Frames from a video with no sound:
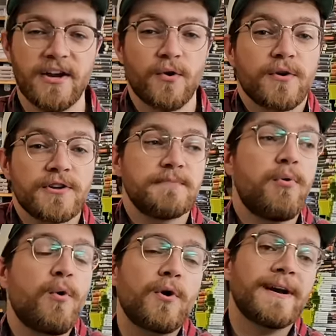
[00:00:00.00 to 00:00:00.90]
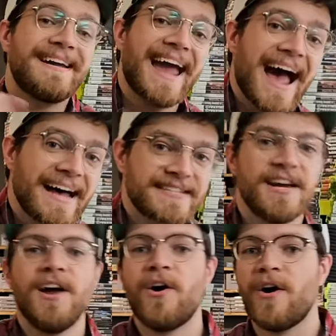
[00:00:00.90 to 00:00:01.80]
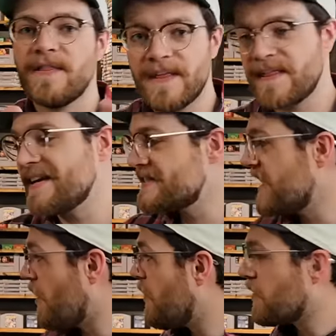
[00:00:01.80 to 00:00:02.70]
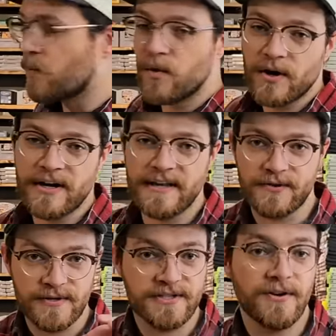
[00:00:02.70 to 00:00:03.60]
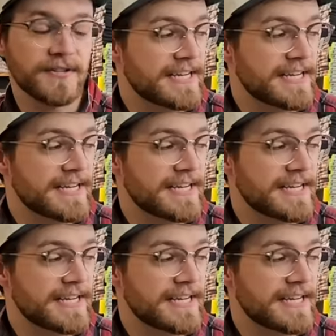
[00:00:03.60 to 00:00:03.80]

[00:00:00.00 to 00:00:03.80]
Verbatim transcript: order to pour gas on the things that are working and the results,